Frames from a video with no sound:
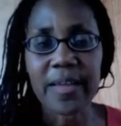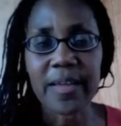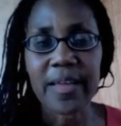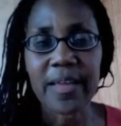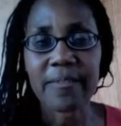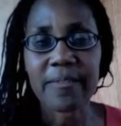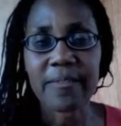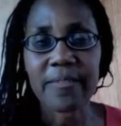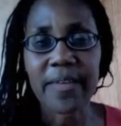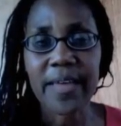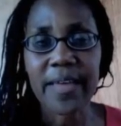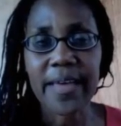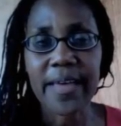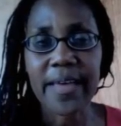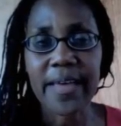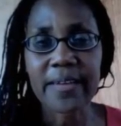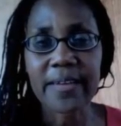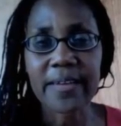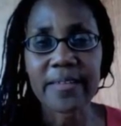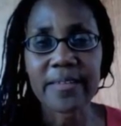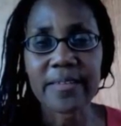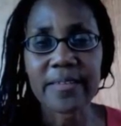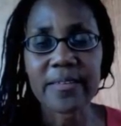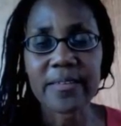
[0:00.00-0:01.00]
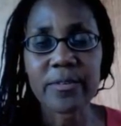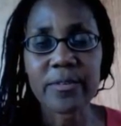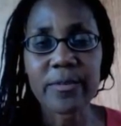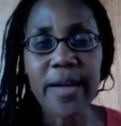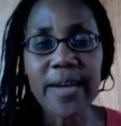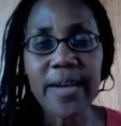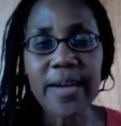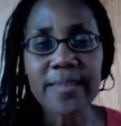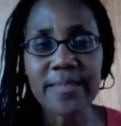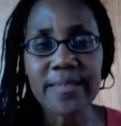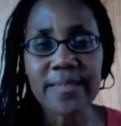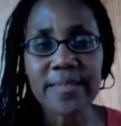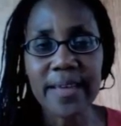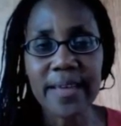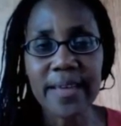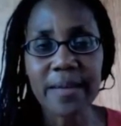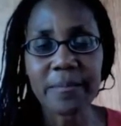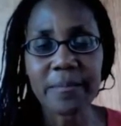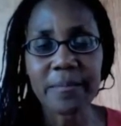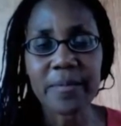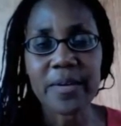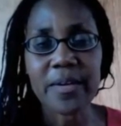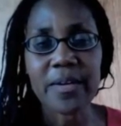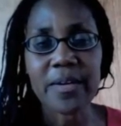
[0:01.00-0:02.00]
in fact, directs
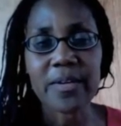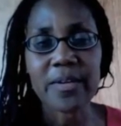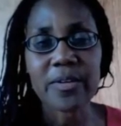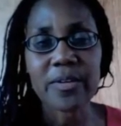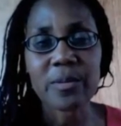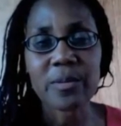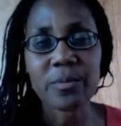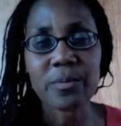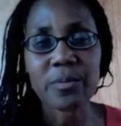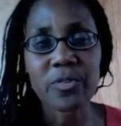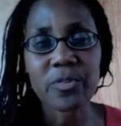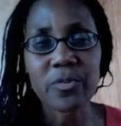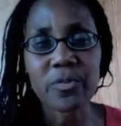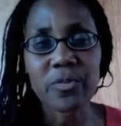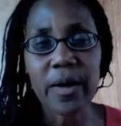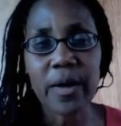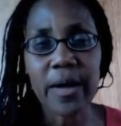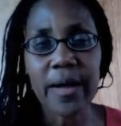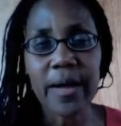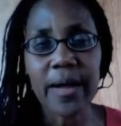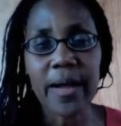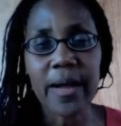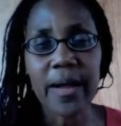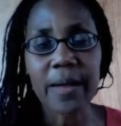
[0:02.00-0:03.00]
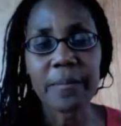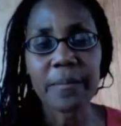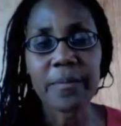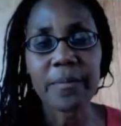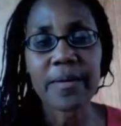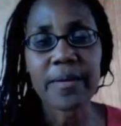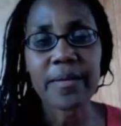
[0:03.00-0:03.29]
them to prescribe